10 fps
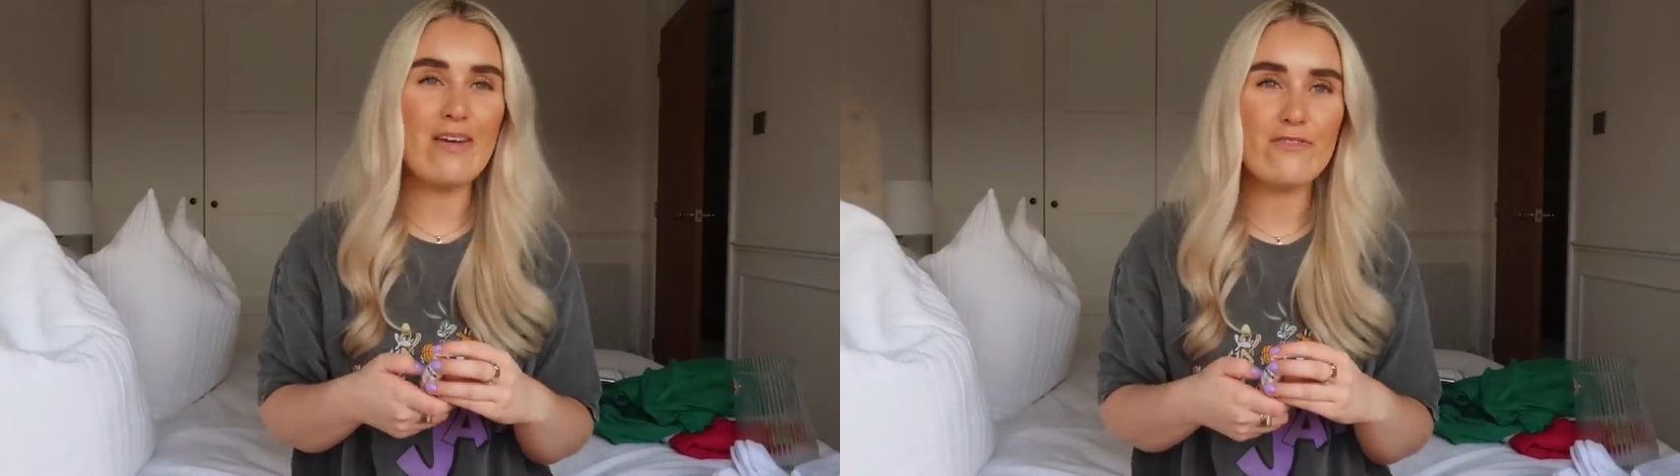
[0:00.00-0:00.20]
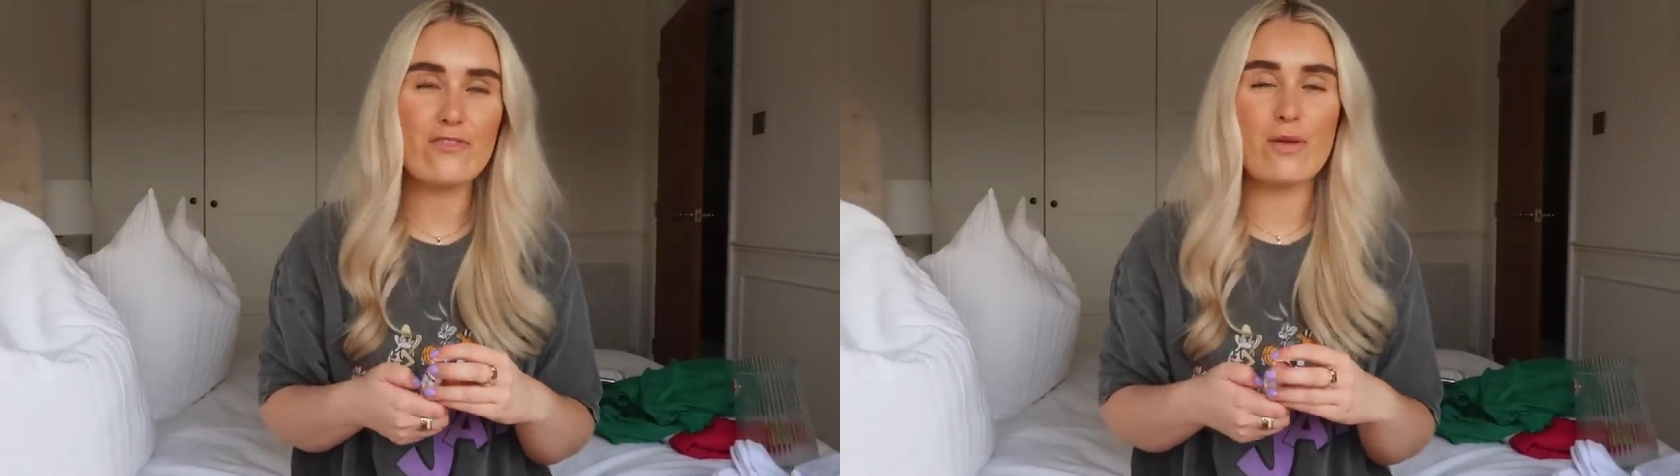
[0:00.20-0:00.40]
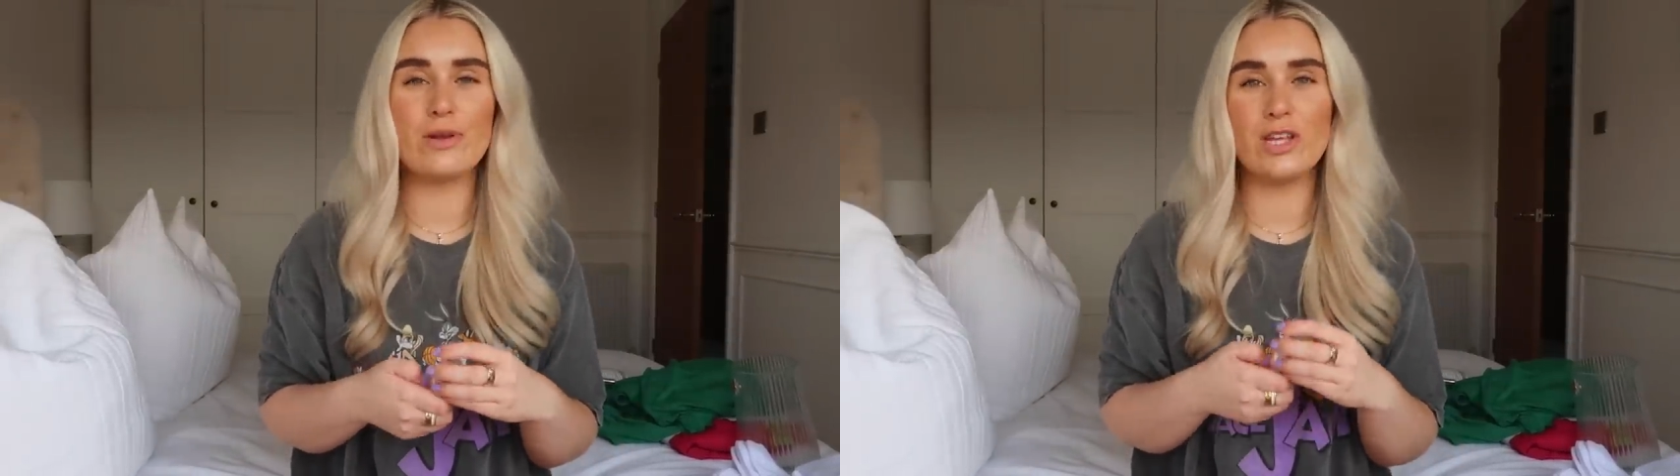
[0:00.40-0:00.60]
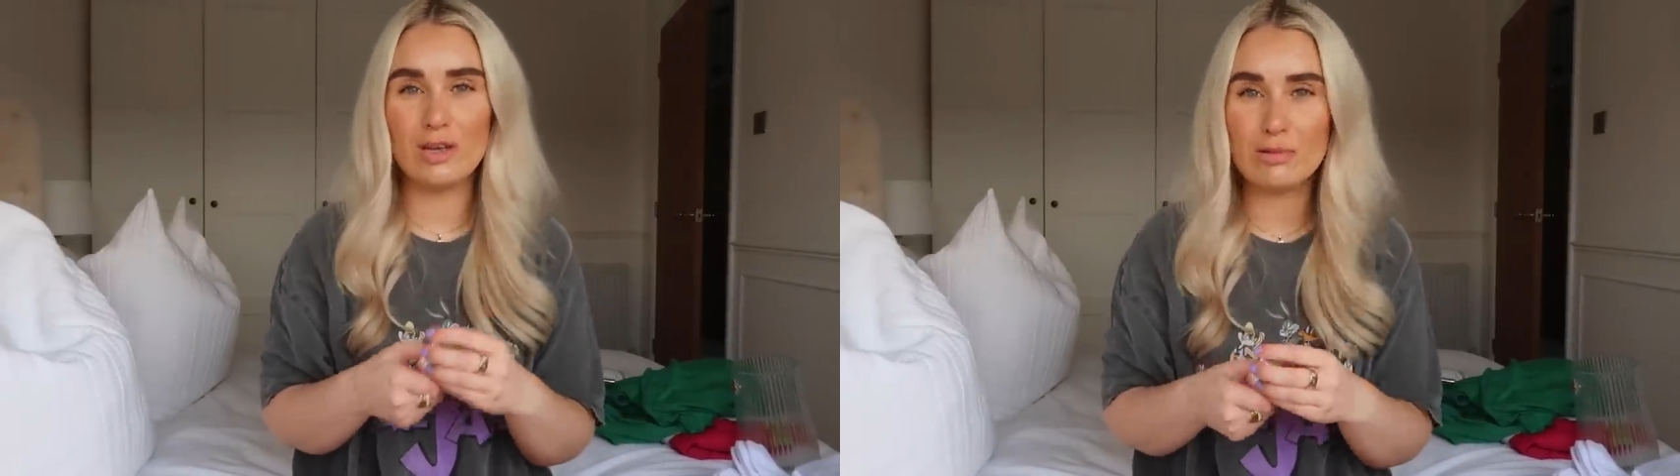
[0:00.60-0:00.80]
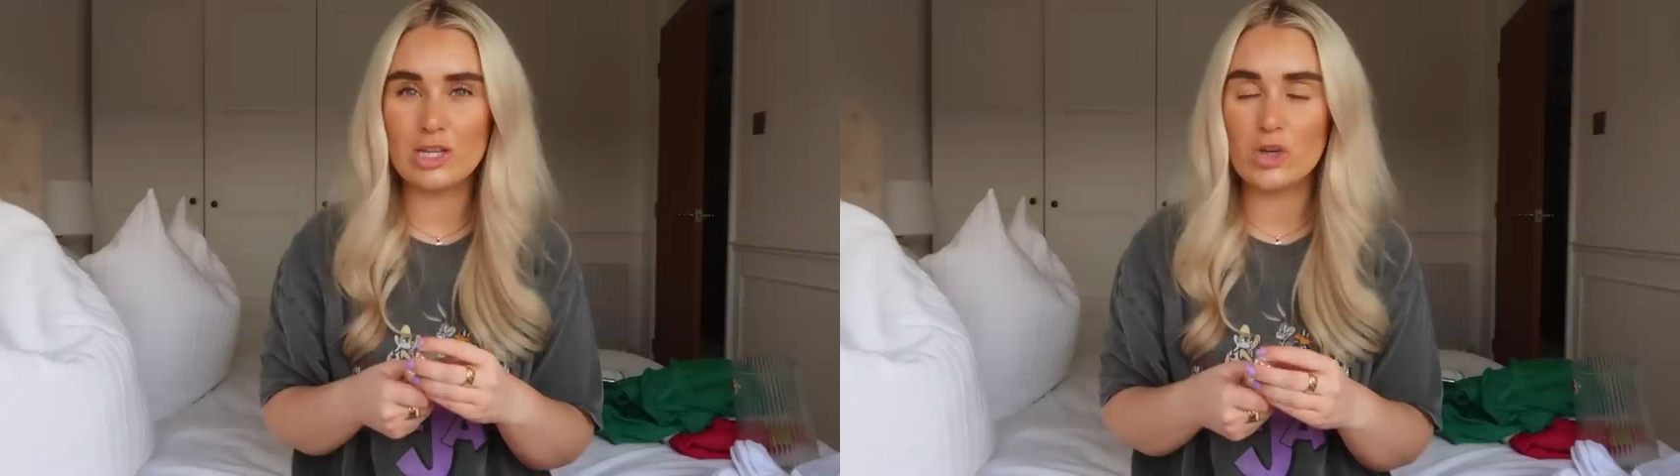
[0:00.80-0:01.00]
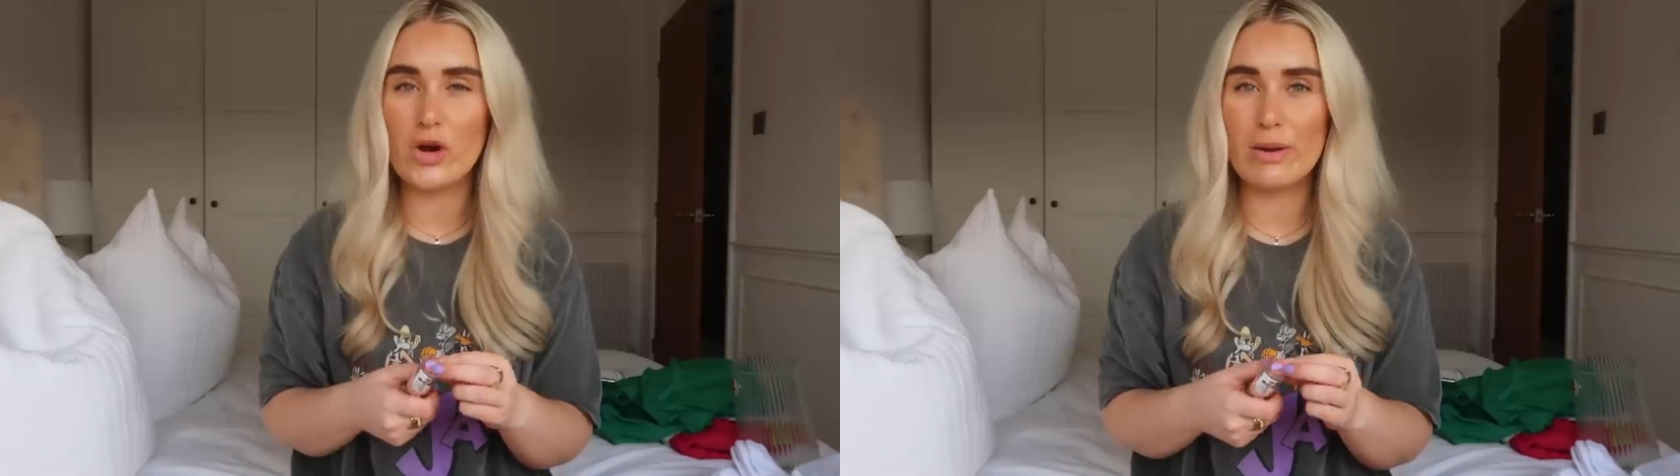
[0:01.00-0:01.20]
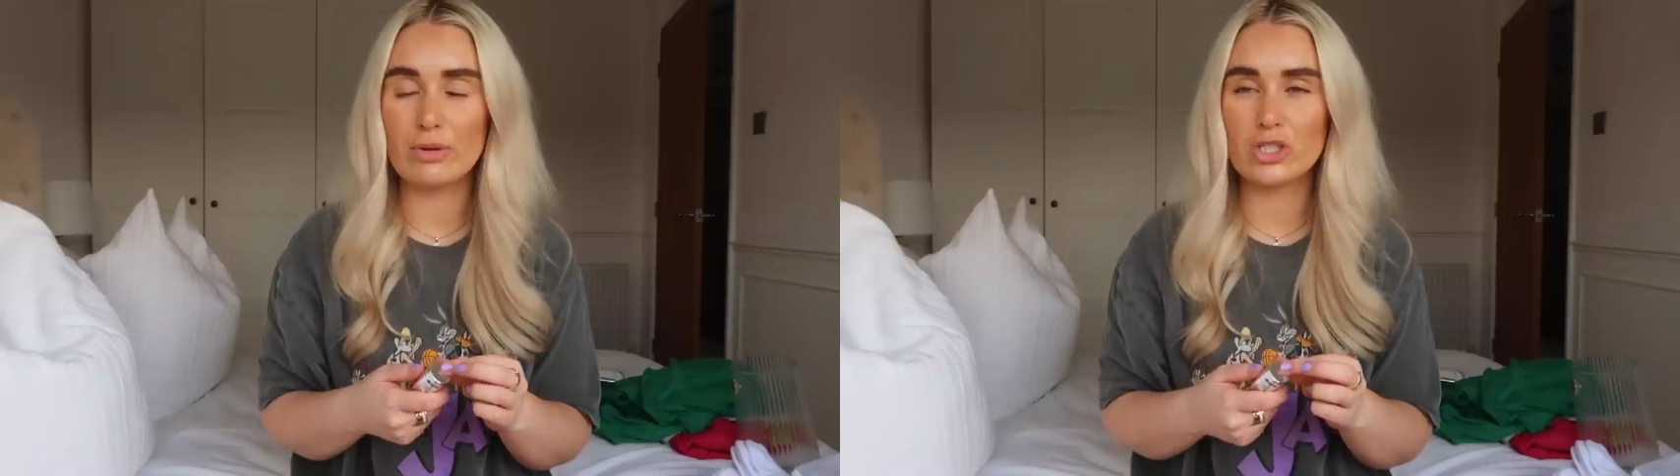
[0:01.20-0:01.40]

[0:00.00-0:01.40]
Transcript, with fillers: everybody using cream